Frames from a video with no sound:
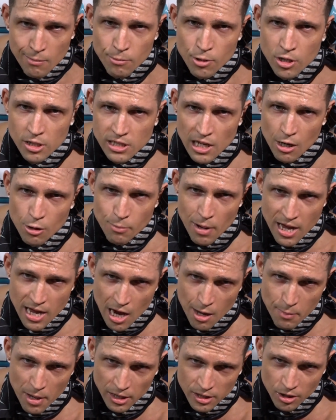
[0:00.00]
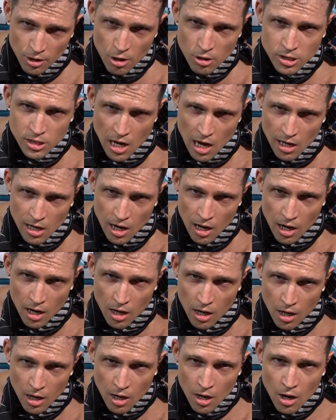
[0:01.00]
because that'll make our match in Osaka
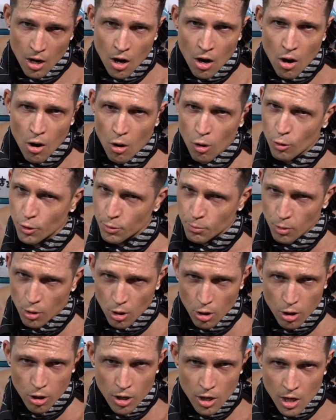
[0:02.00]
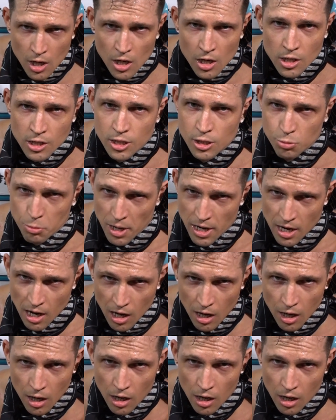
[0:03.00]
all the more sweeter.